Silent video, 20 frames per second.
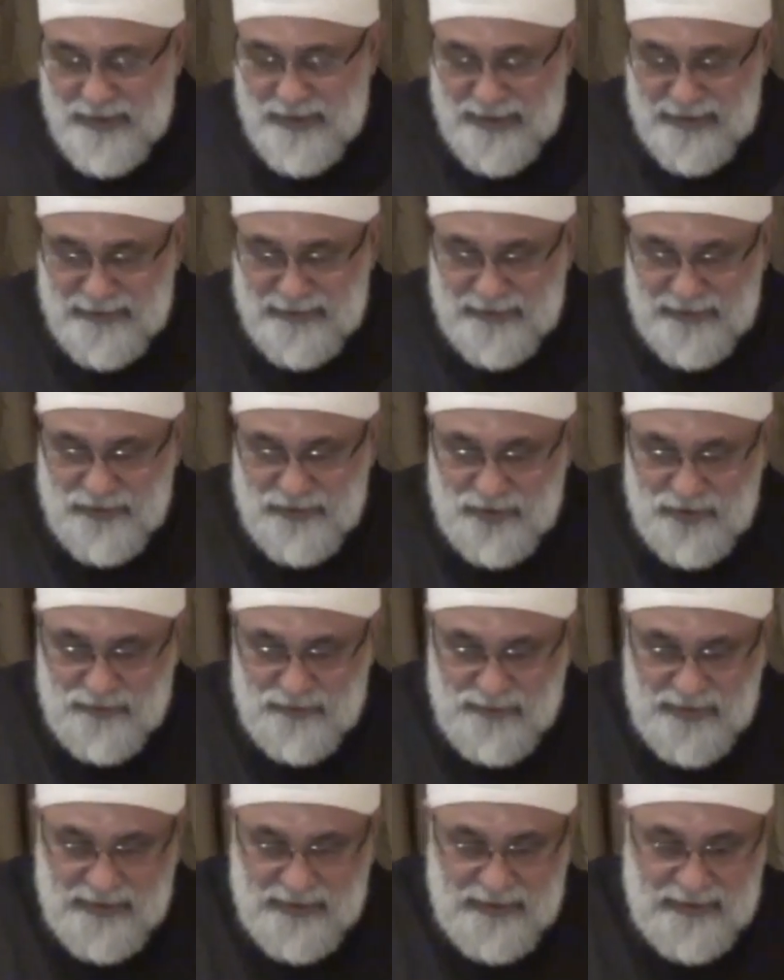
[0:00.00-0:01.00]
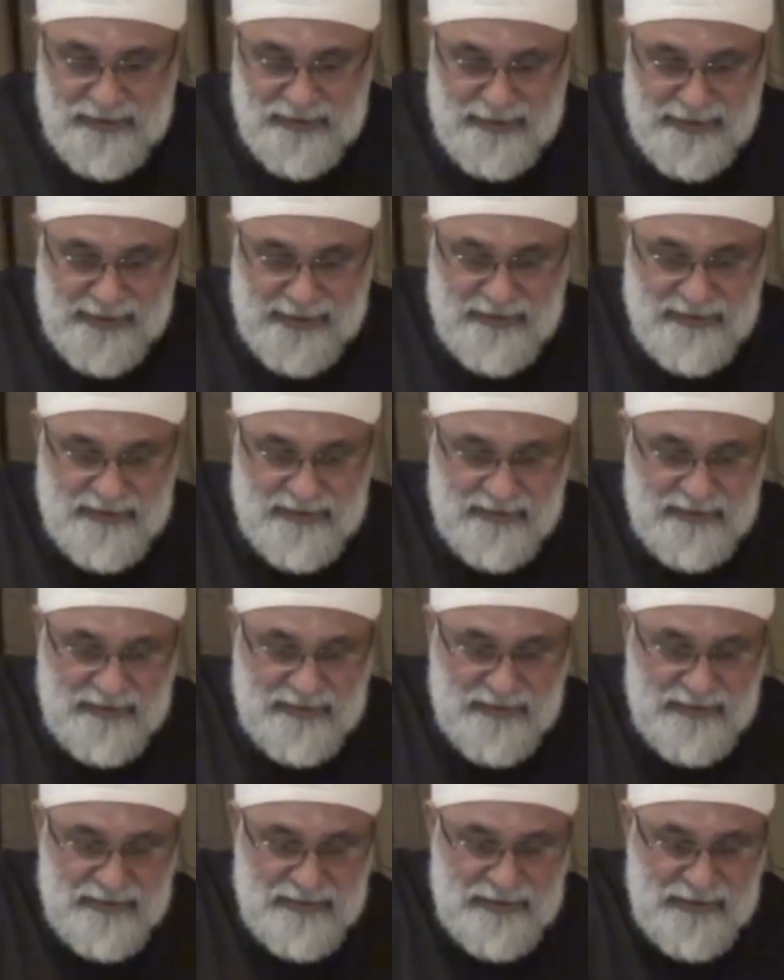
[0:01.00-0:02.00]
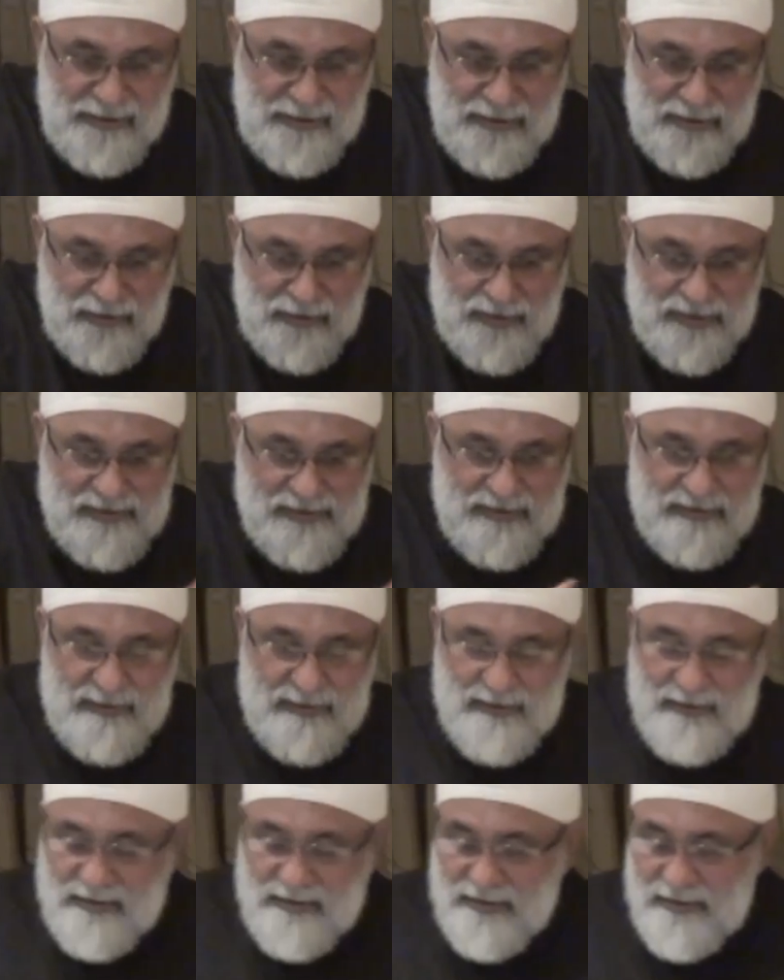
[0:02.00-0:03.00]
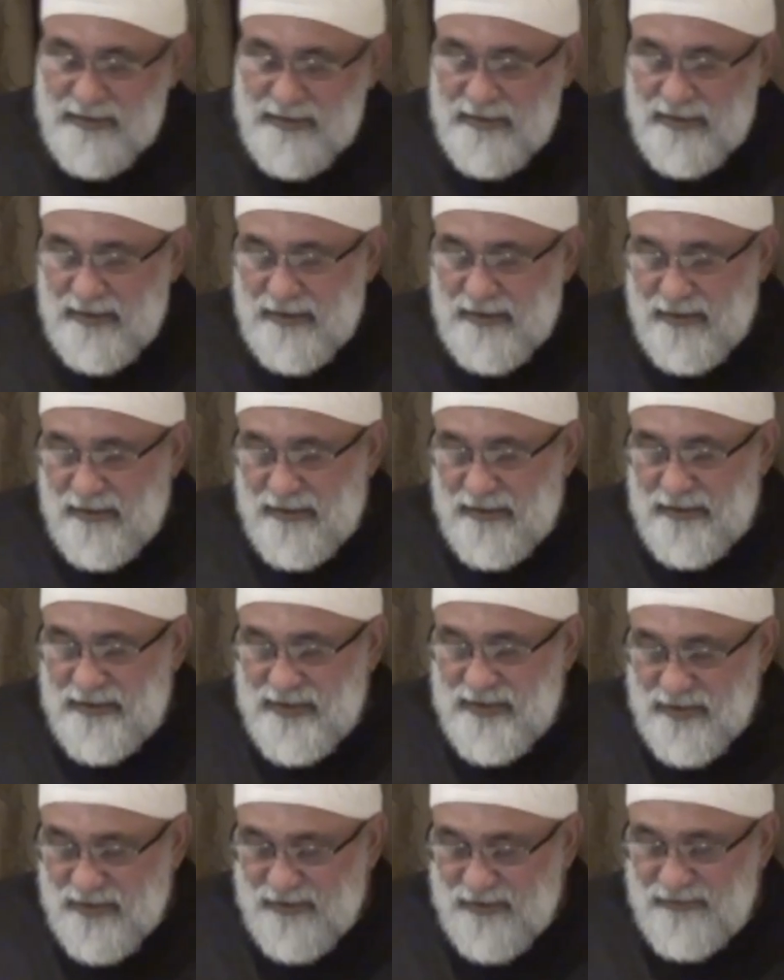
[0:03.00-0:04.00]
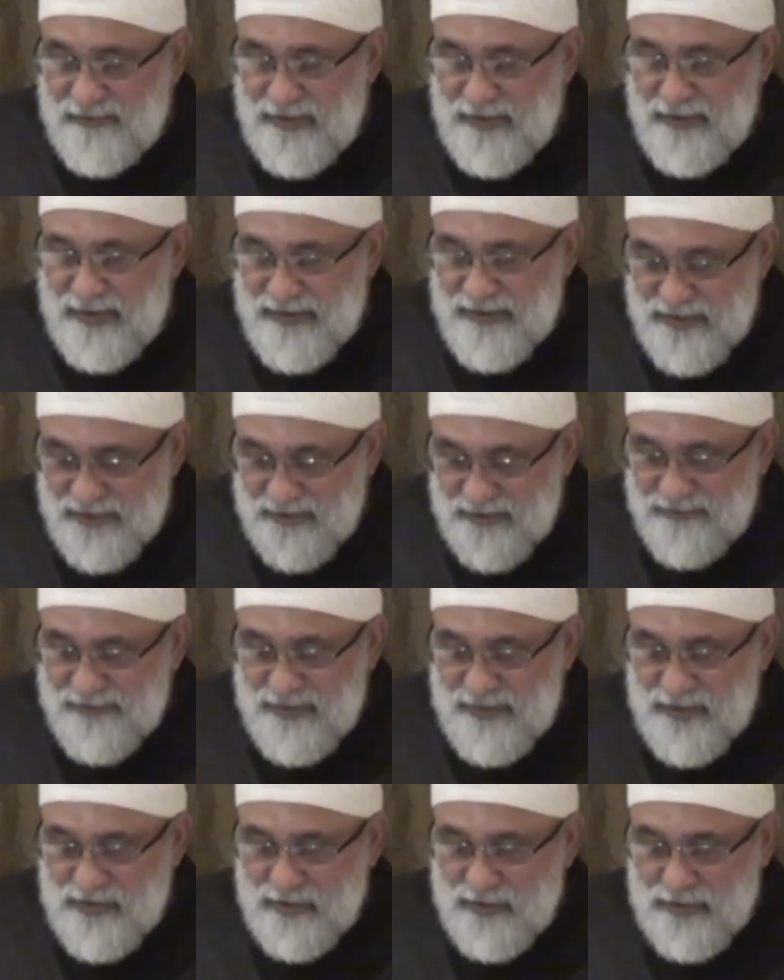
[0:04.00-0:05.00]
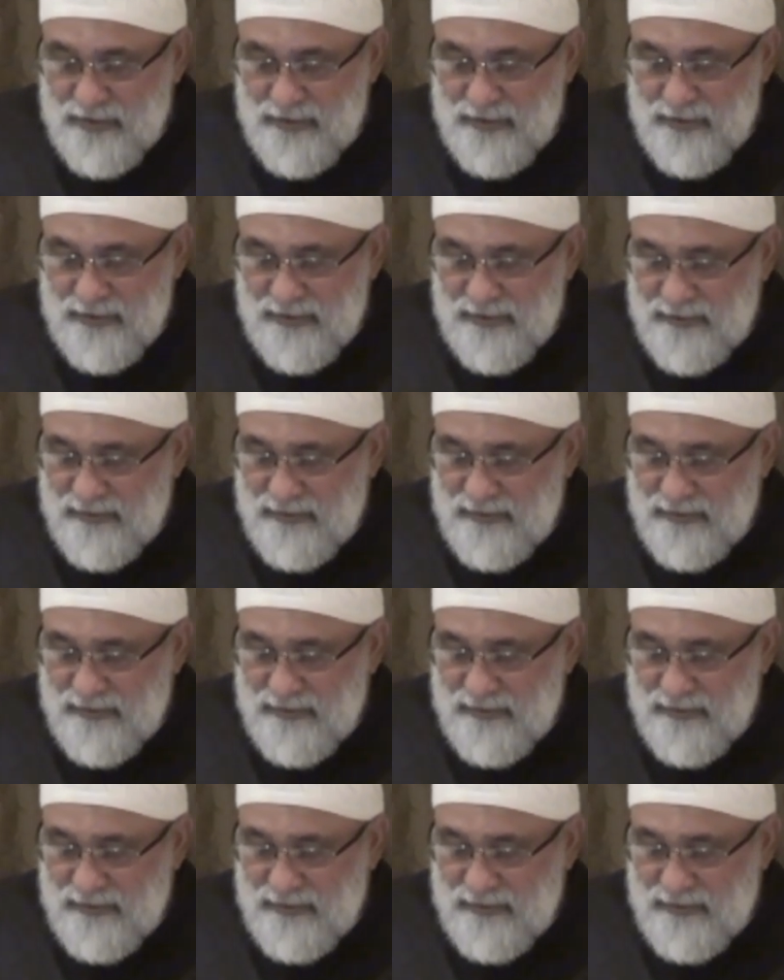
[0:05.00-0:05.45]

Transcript: And it should be connected, continuous serving and service to you.